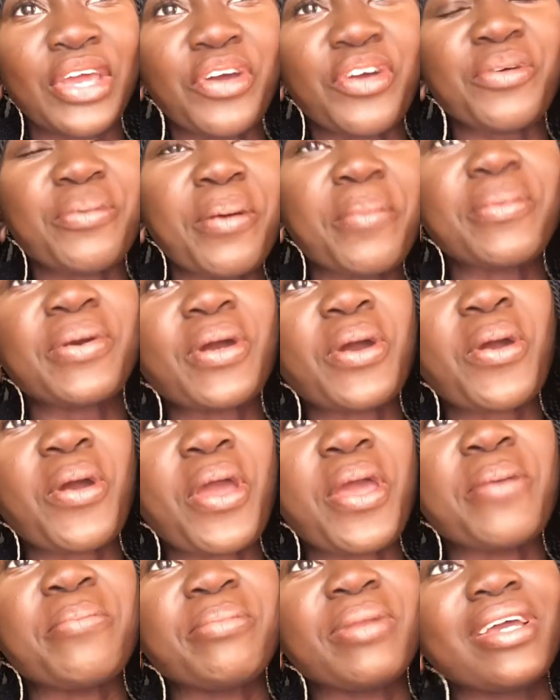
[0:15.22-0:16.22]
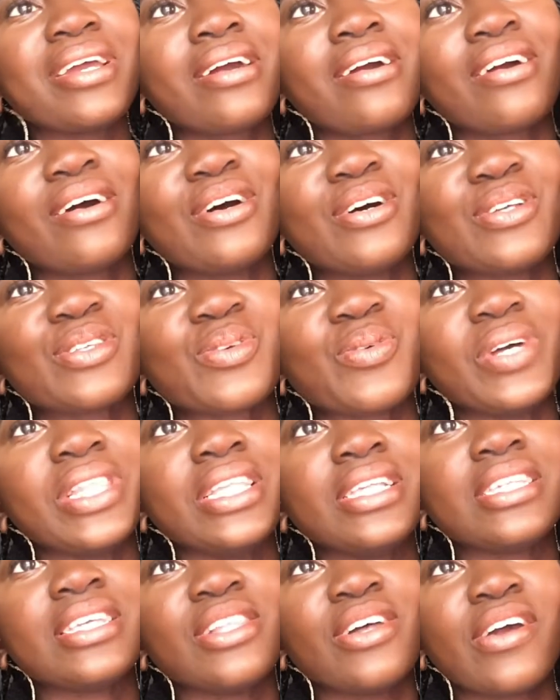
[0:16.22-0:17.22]
Remember in Mean Girls when
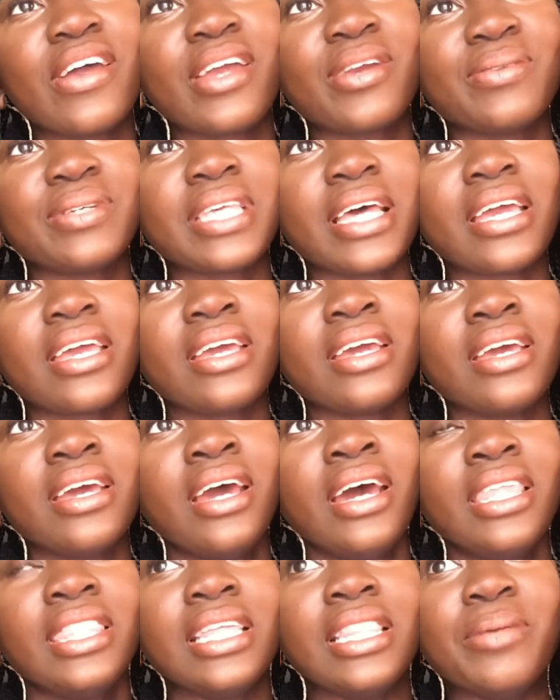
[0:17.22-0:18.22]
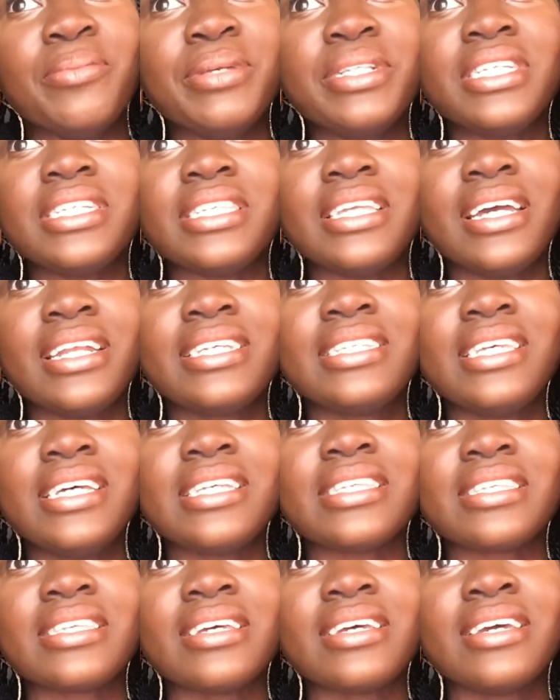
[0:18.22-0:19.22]
Lindsay Lohan was like, the limit does not
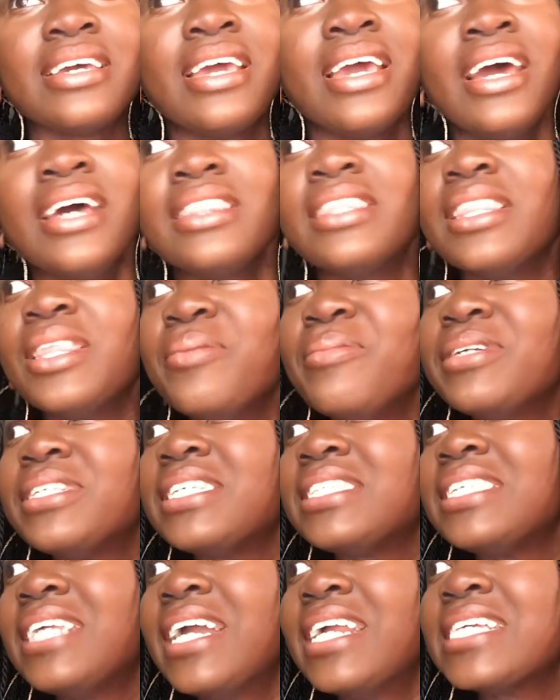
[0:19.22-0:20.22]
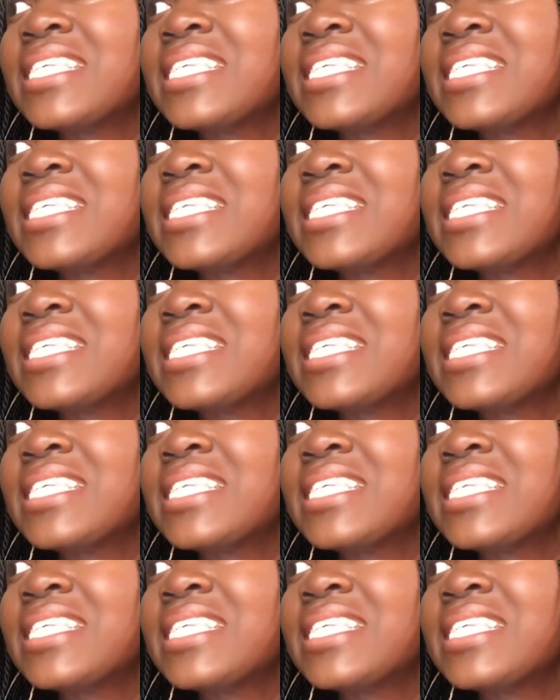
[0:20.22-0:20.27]
exist. The limit does not